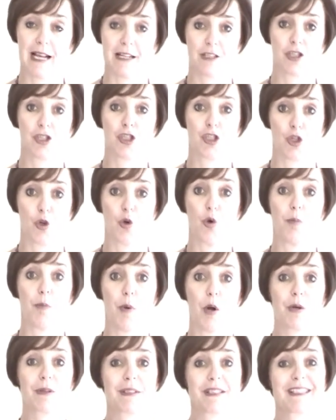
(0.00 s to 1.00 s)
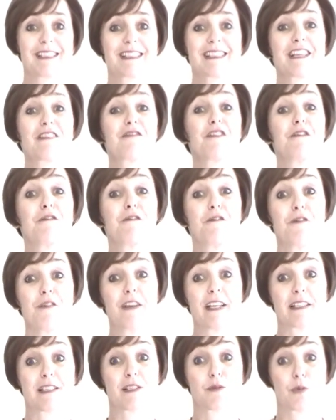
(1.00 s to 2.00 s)
unsure box and see if it
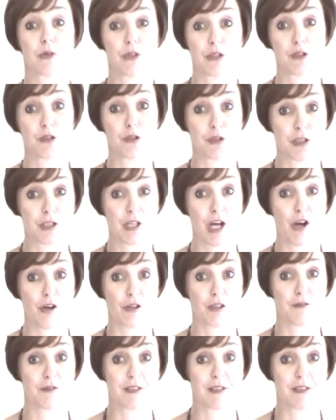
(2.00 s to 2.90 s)
fits with the new style